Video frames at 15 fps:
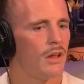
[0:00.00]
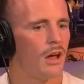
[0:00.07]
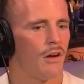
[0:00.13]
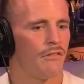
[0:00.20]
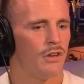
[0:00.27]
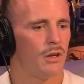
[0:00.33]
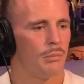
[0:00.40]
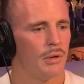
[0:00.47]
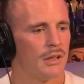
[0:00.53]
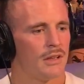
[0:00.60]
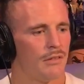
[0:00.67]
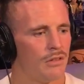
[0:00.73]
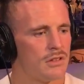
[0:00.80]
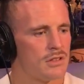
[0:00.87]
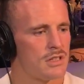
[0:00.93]
I think the big
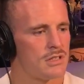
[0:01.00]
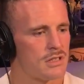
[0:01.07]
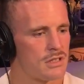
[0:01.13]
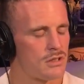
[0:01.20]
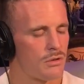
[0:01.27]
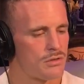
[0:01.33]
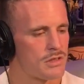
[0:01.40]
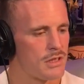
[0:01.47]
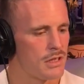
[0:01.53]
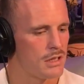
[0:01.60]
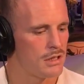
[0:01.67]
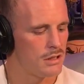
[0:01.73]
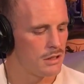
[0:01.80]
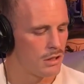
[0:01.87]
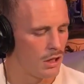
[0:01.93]
difference is
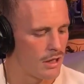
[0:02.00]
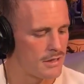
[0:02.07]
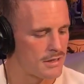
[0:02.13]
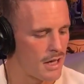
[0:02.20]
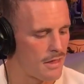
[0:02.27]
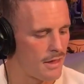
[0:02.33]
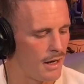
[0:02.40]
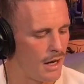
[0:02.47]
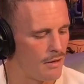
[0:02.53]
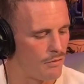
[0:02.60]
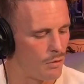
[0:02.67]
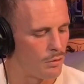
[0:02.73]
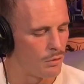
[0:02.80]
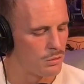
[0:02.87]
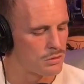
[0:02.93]
obviously, like you say, the
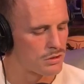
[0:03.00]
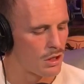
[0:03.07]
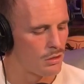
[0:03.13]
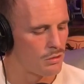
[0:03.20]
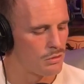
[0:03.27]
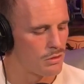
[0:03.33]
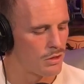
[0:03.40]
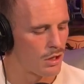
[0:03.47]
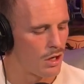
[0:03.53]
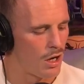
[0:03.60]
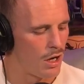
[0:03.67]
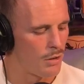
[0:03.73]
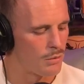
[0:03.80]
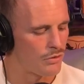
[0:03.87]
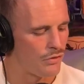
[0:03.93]
level, and also the guy
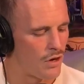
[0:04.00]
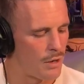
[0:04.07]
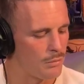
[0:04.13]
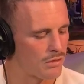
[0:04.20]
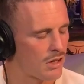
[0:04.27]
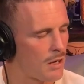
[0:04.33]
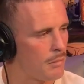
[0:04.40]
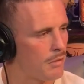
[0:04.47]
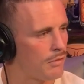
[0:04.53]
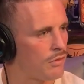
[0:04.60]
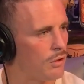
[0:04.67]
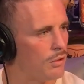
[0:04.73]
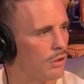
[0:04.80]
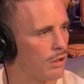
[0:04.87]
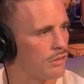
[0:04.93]
I was fighting was coming off
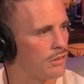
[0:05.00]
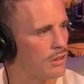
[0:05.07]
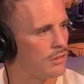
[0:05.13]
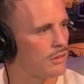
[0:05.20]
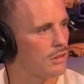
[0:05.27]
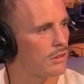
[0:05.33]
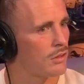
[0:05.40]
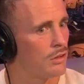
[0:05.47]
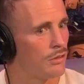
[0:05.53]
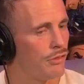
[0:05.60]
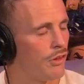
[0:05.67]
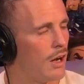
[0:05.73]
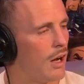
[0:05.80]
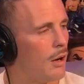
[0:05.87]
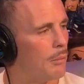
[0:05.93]
2 losses. Good
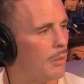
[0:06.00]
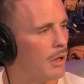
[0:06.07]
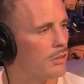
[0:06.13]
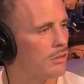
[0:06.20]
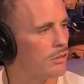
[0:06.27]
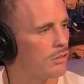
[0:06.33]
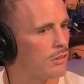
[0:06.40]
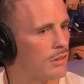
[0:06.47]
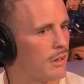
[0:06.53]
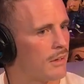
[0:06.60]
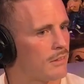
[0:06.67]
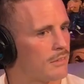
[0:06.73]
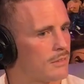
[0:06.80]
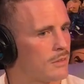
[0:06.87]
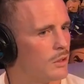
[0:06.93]
fighter, but just
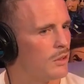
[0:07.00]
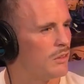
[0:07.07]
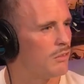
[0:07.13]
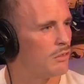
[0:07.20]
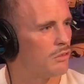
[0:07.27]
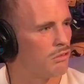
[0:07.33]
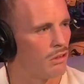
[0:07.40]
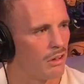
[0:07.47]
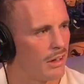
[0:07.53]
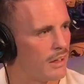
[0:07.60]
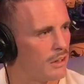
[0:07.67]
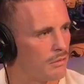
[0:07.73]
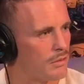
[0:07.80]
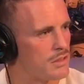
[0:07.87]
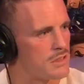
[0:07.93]
got on the wrong
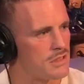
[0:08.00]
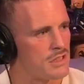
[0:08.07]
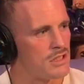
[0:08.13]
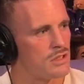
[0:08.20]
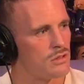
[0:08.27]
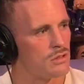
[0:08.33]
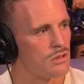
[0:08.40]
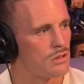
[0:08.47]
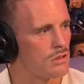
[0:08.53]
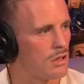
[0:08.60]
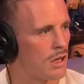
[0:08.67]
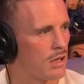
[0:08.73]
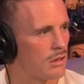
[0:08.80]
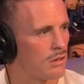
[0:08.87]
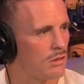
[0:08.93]
end of a decision or
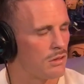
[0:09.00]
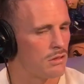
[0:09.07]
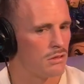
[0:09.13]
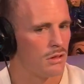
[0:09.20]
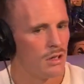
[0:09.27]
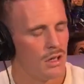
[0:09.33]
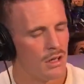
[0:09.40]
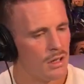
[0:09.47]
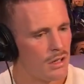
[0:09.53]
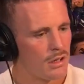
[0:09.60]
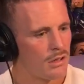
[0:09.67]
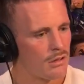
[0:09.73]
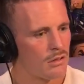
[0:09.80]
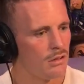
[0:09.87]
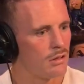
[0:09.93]
like got
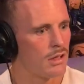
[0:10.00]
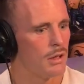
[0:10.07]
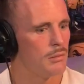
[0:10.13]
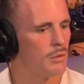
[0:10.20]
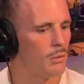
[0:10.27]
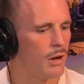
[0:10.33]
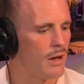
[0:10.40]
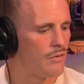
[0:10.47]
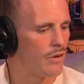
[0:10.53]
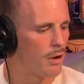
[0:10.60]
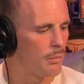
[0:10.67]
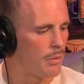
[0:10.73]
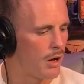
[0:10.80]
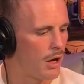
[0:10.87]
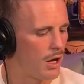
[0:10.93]
clipped or whatever.
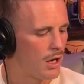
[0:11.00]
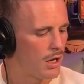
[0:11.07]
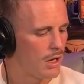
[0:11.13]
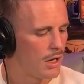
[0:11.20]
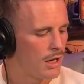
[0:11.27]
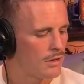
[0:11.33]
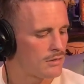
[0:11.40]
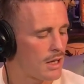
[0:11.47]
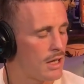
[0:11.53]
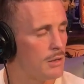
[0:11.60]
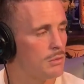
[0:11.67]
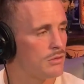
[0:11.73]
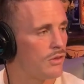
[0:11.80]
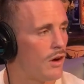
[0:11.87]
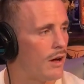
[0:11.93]
But so he
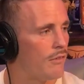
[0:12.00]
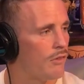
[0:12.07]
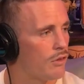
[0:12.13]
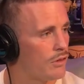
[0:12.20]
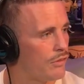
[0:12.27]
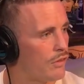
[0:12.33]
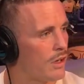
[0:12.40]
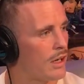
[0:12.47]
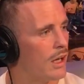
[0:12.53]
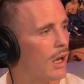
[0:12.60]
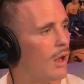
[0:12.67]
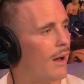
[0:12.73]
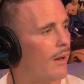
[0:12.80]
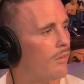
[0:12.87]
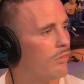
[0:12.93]
was fighting for his fucking
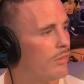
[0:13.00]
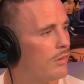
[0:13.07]
life.